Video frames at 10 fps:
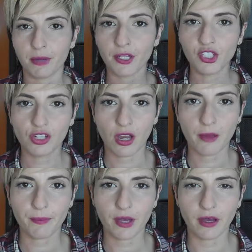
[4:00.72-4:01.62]
Body
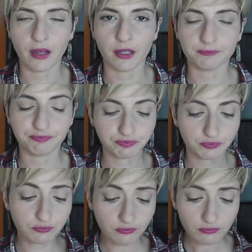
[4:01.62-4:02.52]
Shop
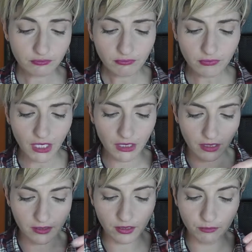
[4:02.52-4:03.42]

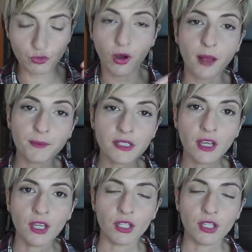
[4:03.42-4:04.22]
custom drops,